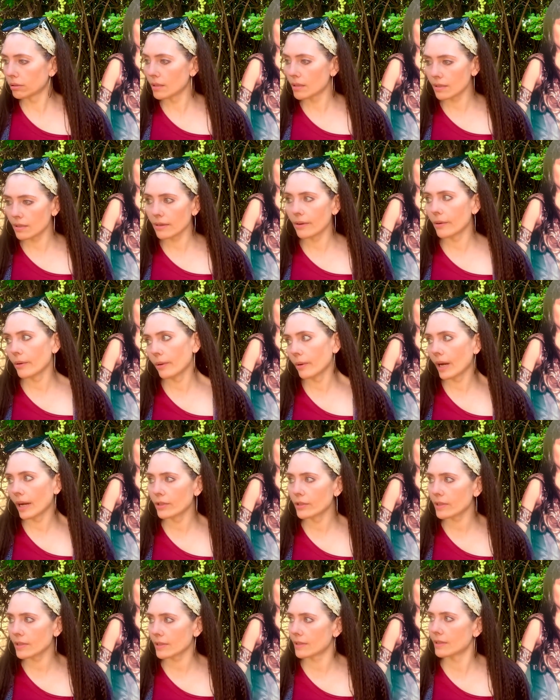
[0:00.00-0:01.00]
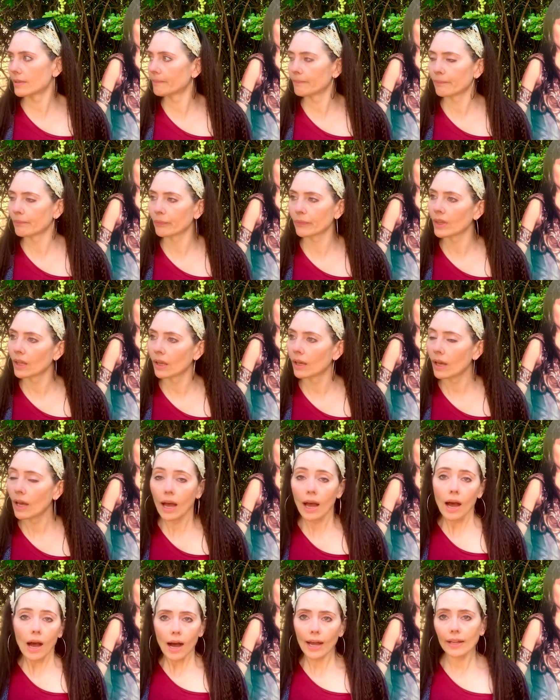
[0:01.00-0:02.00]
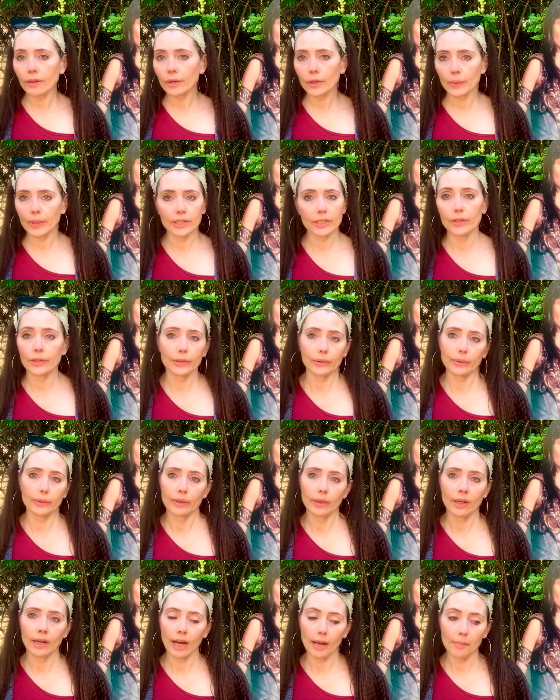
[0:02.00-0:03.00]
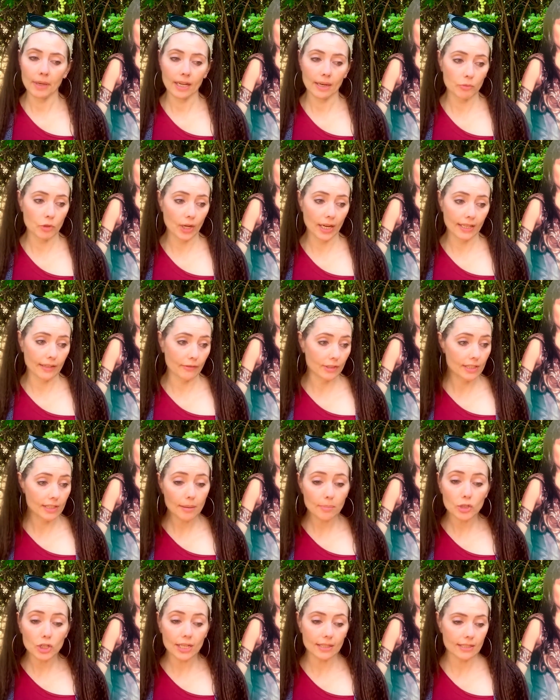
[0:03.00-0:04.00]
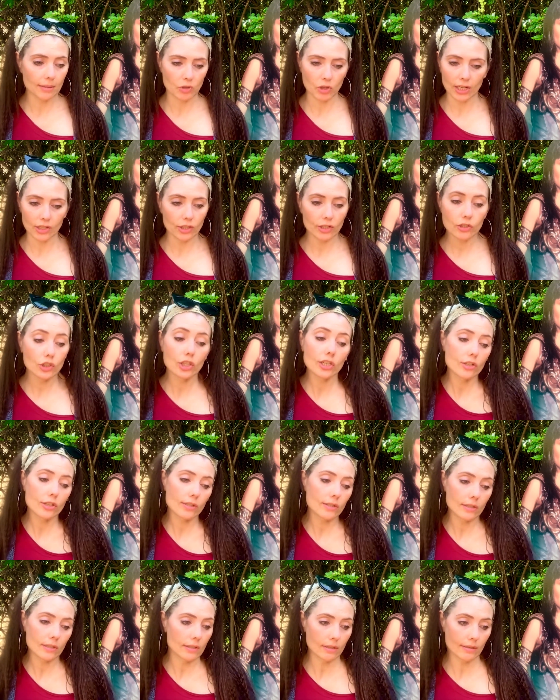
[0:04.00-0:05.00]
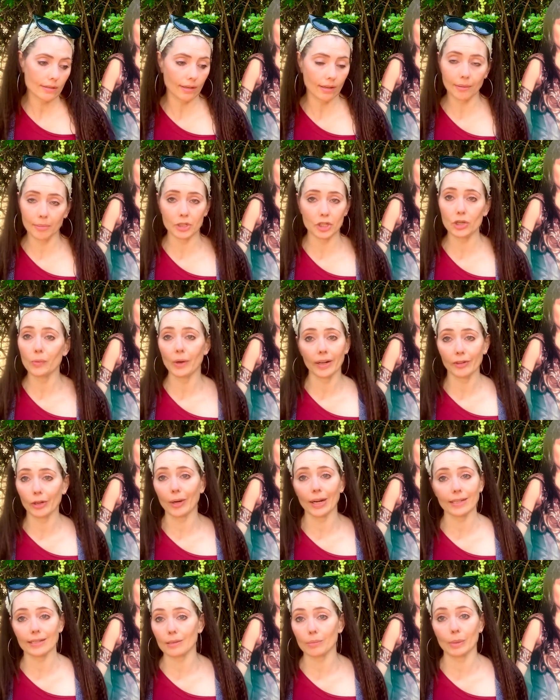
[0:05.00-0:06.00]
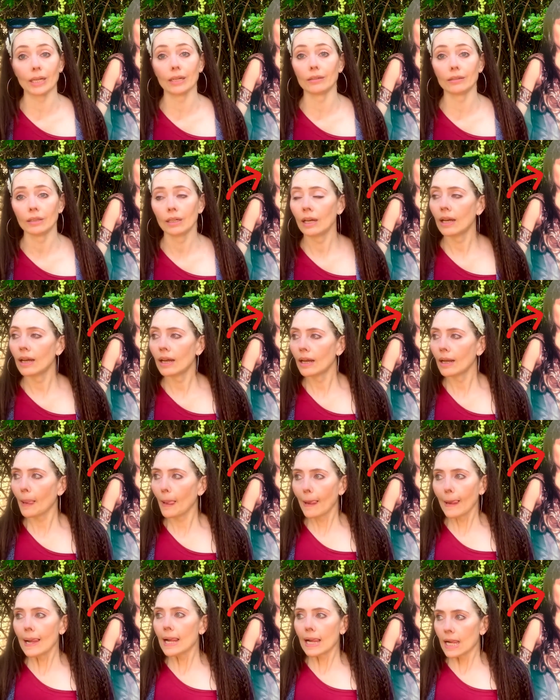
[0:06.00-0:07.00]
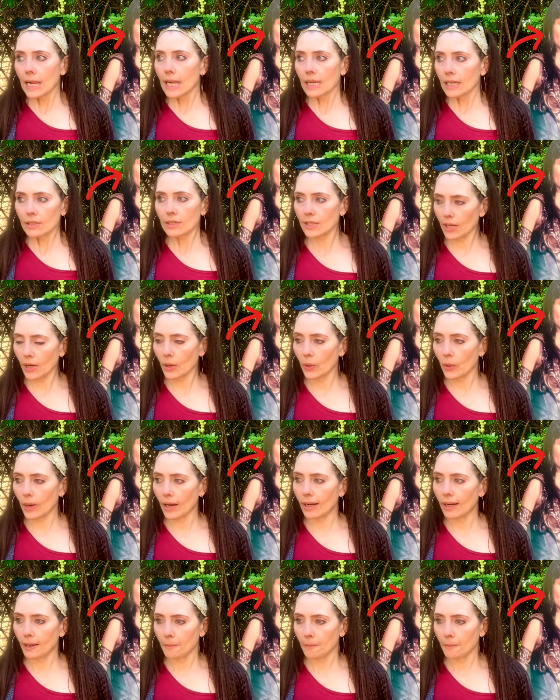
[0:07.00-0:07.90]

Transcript: So I don't know what to do. I mean, I'm trying different subjects. She won't even crack a smile. So,